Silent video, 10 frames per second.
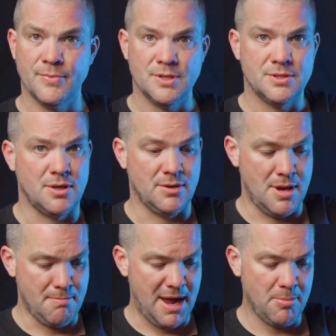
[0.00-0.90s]
So
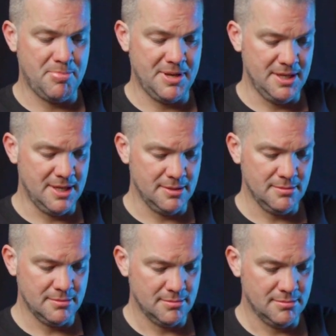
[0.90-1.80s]
in my
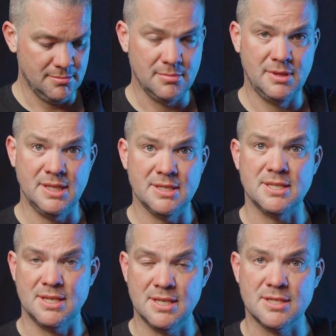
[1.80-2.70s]
opinion,
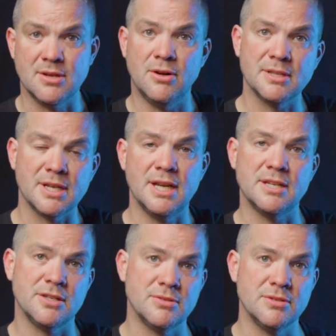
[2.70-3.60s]
this is the
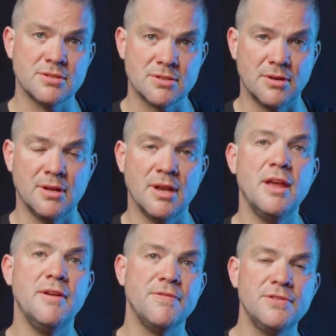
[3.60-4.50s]
alternator to
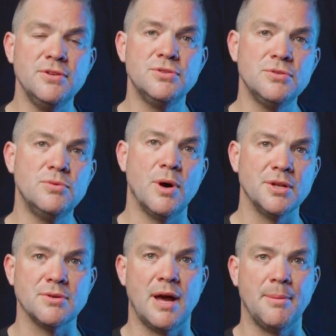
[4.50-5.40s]
install if you do
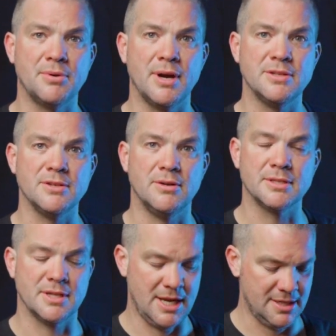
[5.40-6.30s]
want to upgrade your
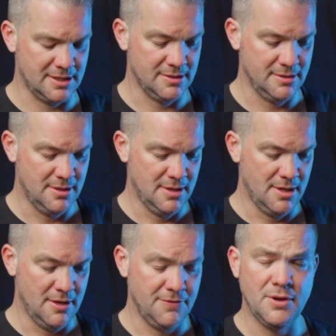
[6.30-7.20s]
alternator.
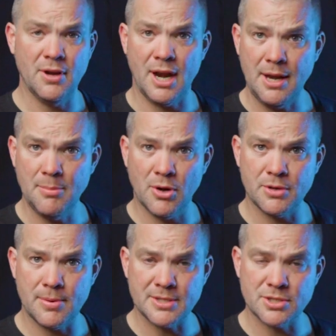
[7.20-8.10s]
If you got any more
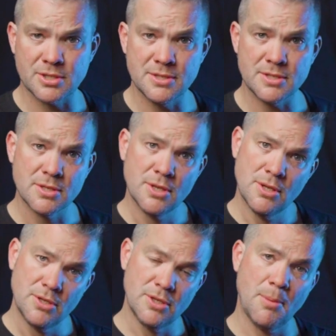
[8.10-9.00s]
questions,
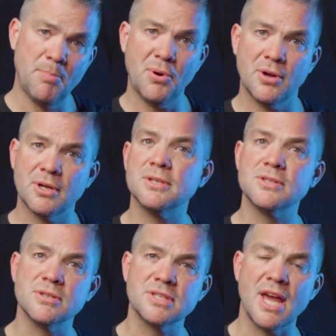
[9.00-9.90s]
you can book a
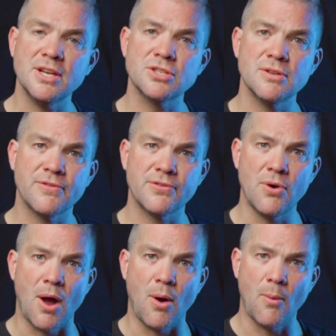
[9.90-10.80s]
consultation
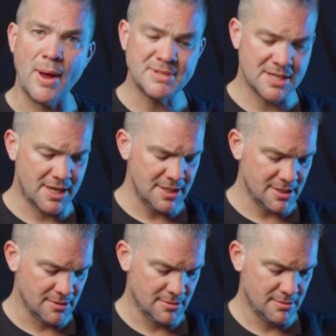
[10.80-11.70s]
through our website